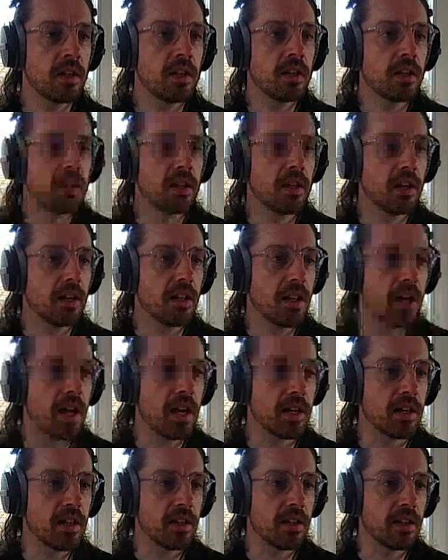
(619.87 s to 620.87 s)
and
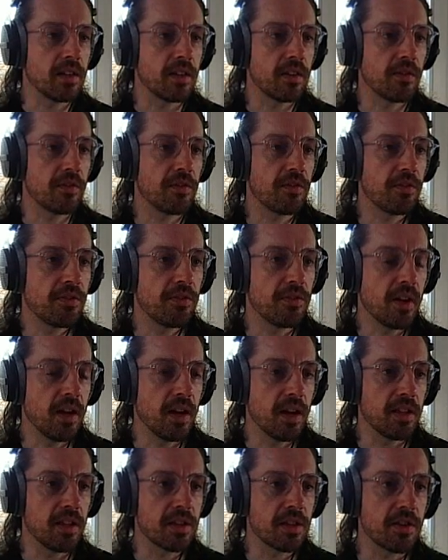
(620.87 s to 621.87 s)
then
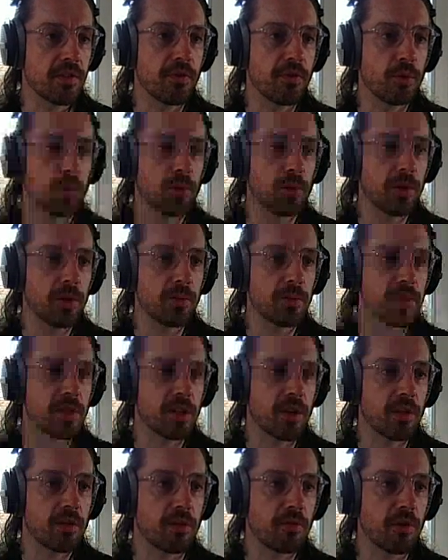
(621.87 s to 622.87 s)
there's a for loop to go
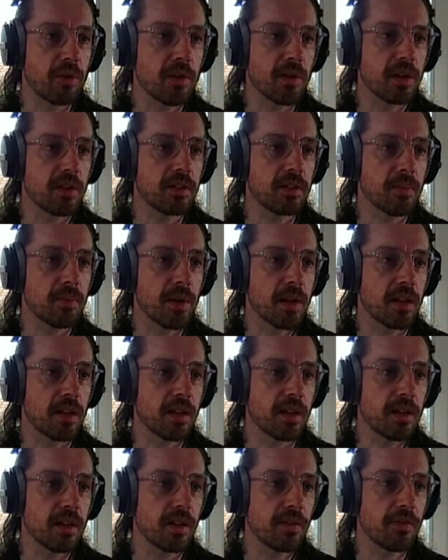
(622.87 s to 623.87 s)
through it
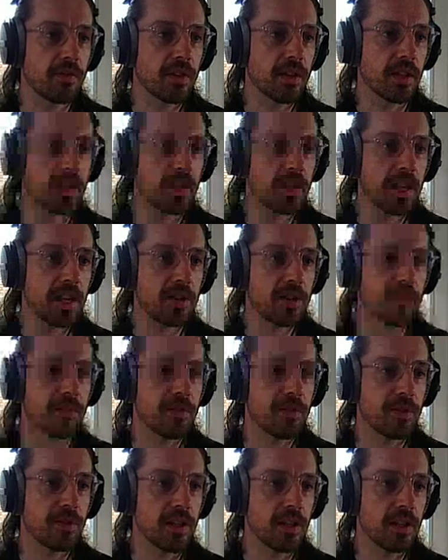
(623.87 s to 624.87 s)
for the length of
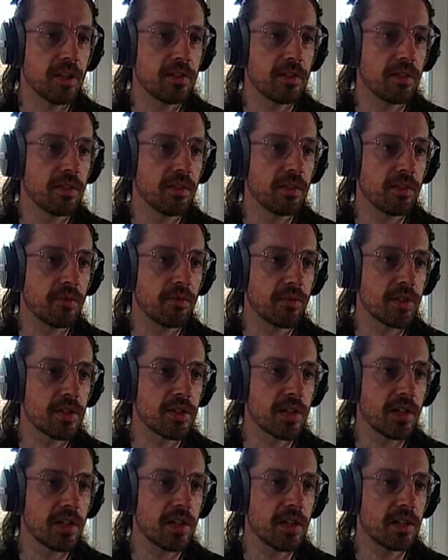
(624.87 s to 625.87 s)
the
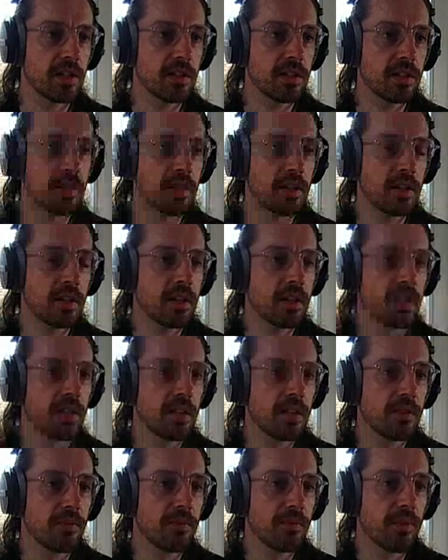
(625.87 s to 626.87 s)
return.
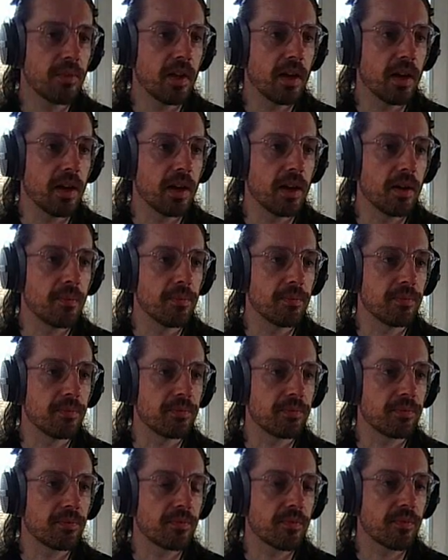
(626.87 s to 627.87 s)

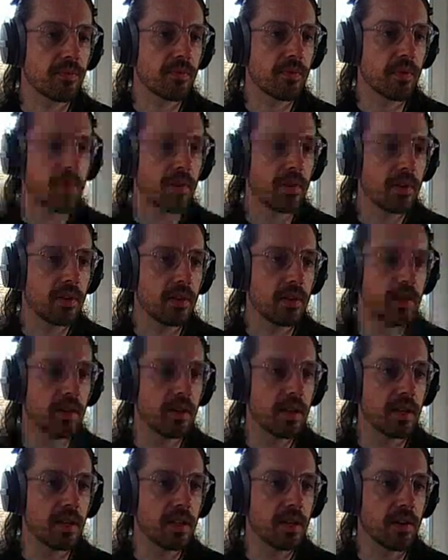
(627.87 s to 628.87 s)

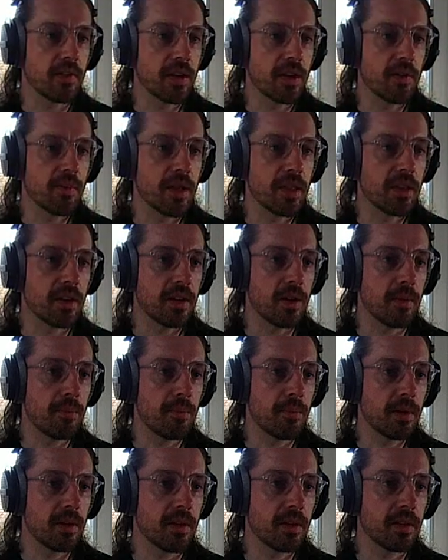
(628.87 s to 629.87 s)
You can increment the
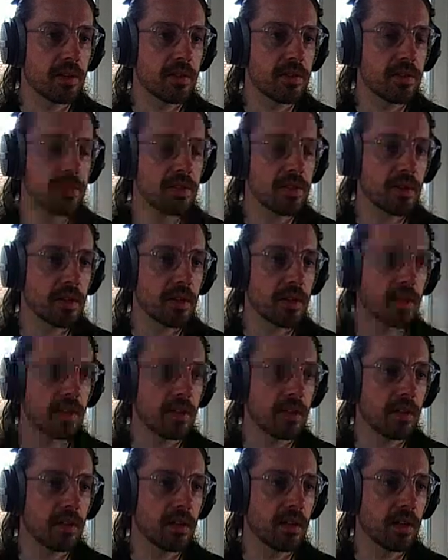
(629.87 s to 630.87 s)
number, so it
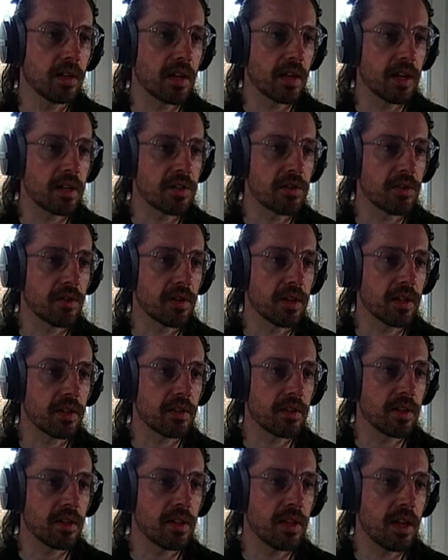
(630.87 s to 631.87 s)
adds through that,
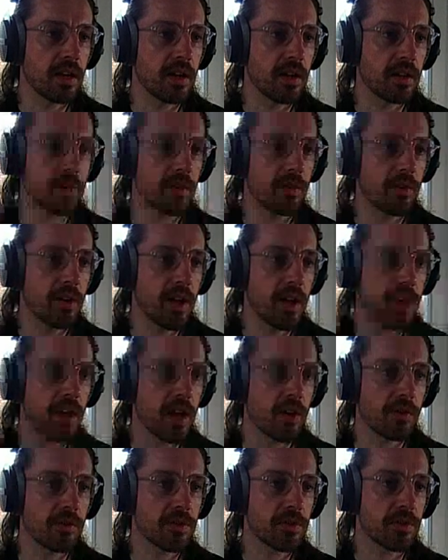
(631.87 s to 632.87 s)
and then I create a
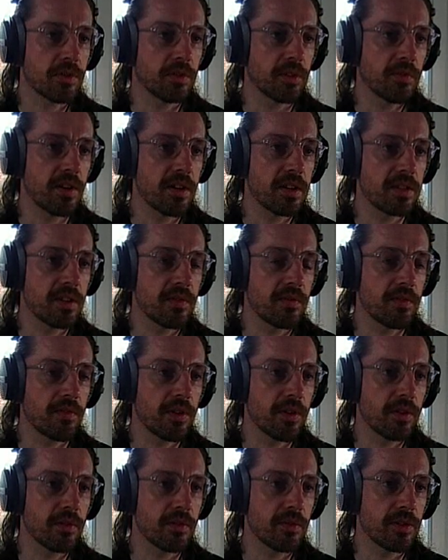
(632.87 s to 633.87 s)
const called device
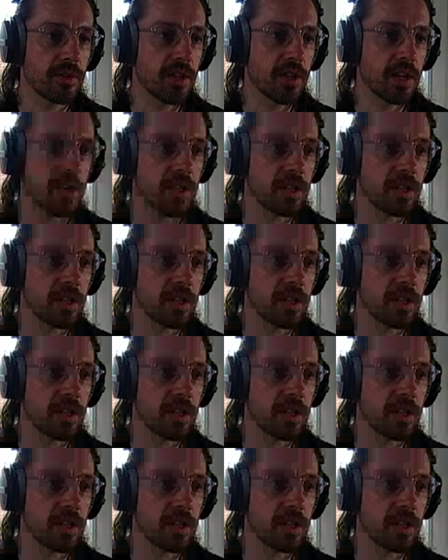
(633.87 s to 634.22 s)
info, which then is